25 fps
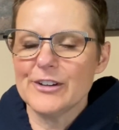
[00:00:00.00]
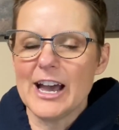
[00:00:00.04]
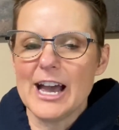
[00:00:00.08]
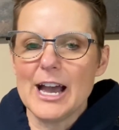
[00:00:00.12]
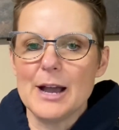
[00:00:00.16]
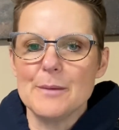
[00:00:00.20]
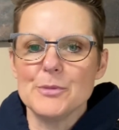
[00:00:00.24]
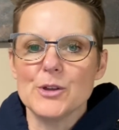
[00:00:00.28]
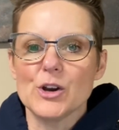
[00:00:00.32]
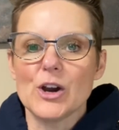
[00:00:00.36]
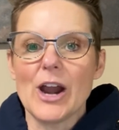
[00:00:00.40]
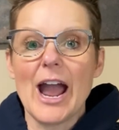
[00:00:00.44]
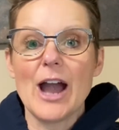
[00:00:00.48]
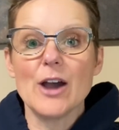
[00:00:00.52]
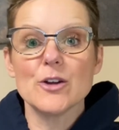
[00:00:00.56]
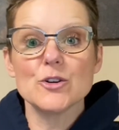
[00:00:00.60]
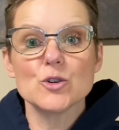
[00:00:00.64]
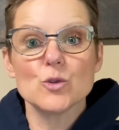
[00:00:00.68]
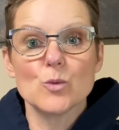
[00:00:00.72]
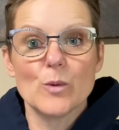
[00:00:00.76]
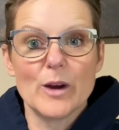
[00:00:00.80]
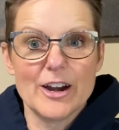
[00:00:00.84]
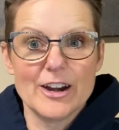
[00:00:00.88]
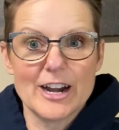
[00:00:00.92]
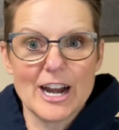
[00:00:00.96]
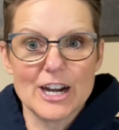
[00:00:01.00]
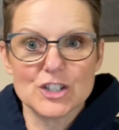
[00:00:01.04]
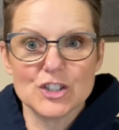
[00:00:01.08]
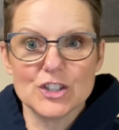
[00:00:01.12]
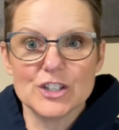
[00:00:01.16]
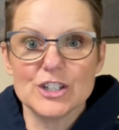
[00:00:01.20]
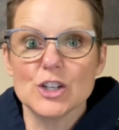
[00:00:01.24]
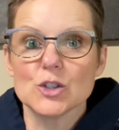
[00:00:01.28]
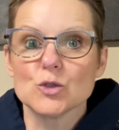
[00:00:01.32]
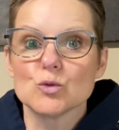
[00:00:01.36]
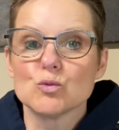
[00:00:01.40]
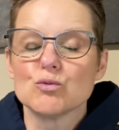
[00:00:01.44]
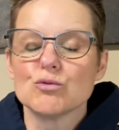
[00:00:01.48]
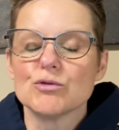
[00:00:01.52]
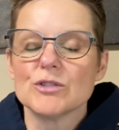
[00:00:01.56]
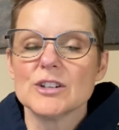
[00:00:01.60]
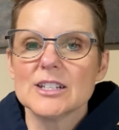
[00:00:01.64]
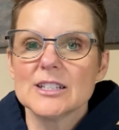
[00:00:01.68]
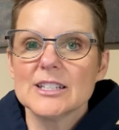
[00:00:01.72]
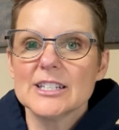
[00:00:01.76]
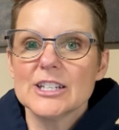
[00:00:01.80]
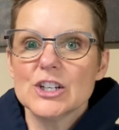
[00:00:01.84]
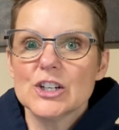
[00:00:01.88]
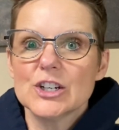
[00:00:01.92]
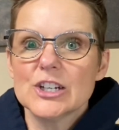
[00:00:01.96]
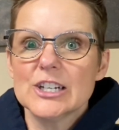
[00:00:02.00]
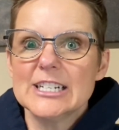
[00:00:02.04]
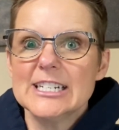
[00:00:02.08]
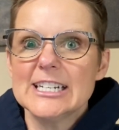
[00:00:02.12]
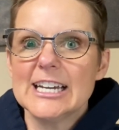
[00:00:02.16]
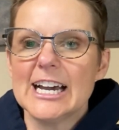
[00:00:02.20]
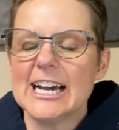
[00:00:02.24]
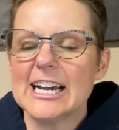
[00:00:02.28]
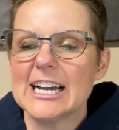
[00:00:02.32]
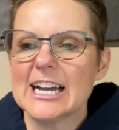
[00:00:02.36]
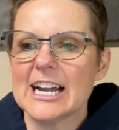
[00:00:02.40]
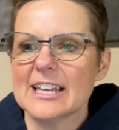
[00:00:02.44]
Their outerwear actually does really good.